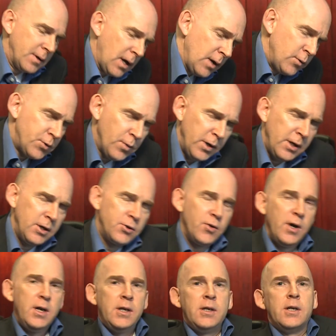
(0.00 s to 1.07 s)
I was running a
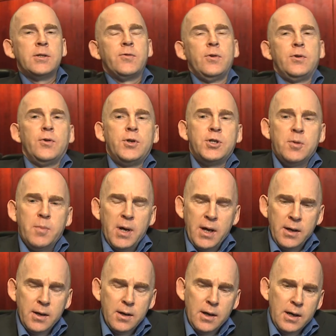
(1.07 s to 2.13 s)
trading desk for Deutsche
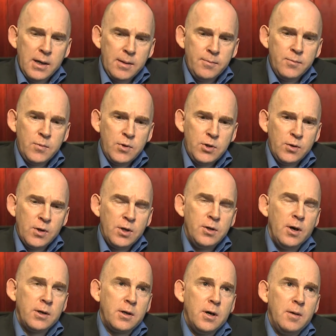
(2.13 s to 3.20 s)
Bank during the
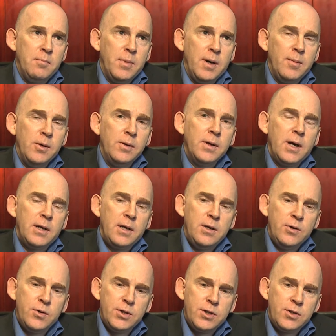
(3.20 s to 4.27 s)
dot-com bubble, and I
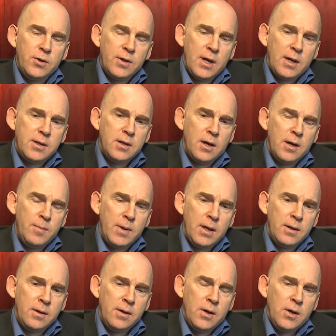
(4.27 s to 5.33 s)
noticed during that time
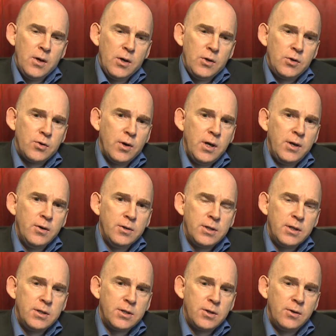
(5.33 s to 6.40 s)
that traders
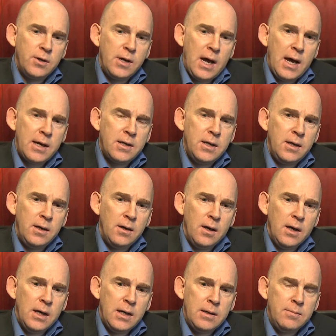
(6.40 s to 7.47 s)
had started acting
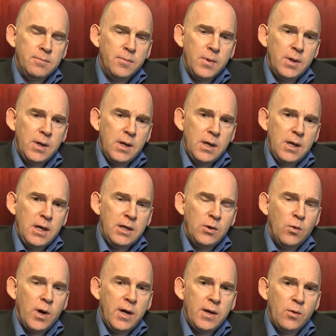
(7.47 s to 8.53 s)
in a
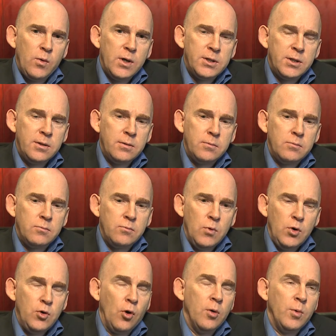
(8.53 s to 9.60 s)
way that wasn't
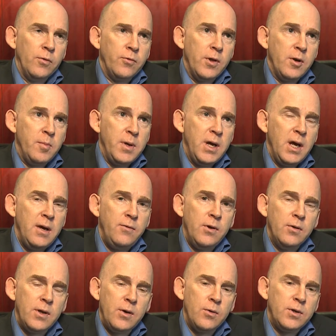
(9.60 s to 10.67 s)
normal for their
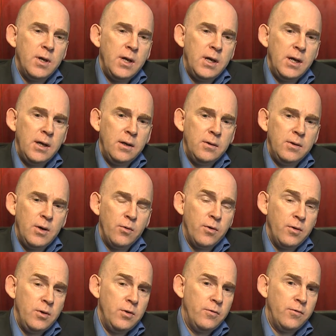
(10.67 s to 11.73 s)
behavior. They were
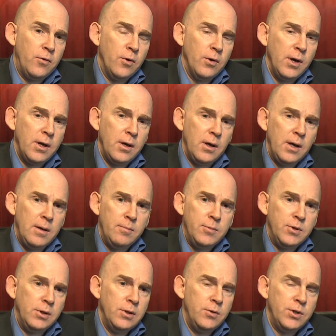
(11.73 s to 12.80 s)
euphoric,
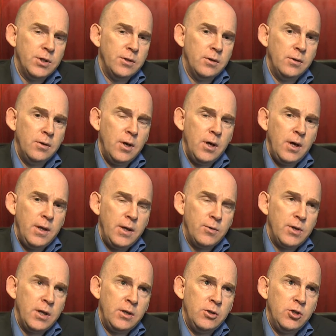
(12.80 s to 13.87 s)
delusional, they were
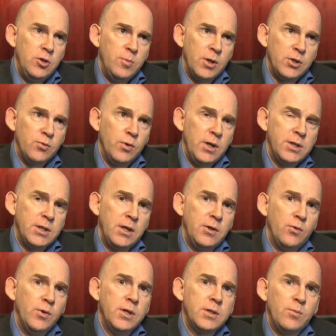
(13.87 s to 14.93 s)
taking too much risk, and
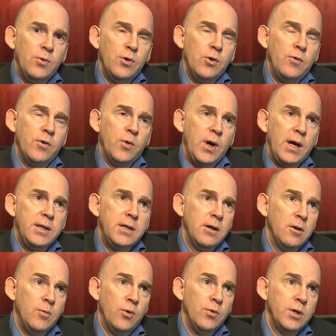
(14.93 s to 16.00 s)
the risk, moreover, had
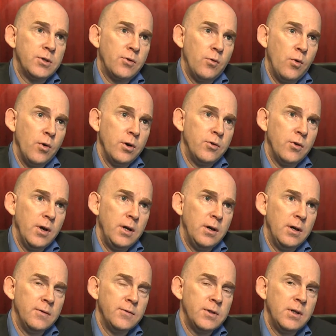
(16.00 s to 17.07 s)
terrible risk-reward
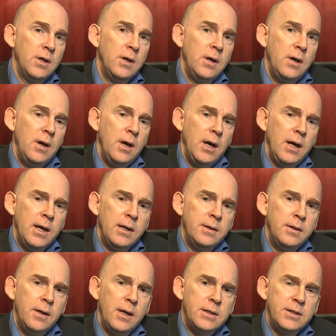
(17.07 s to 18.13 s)
trade-offs. And
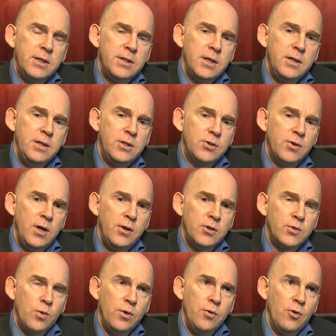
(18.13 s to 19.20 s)
as I say, these
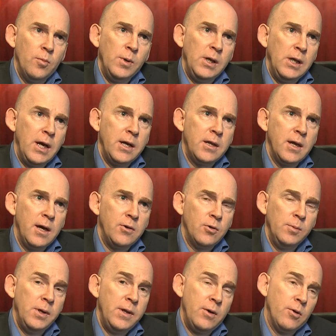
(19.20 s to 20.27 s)
traders weren't normally like that.
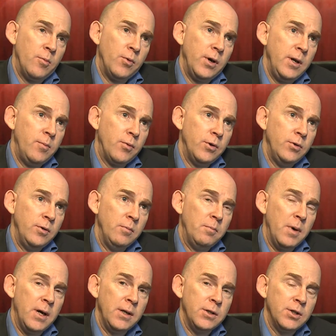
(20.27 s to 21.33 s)
Normally they were a pretty prudent
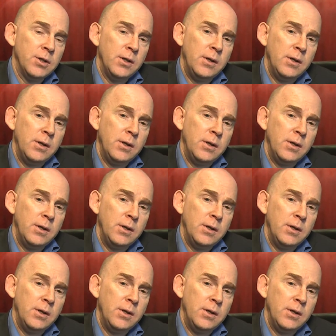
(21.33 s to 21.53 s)
bunch.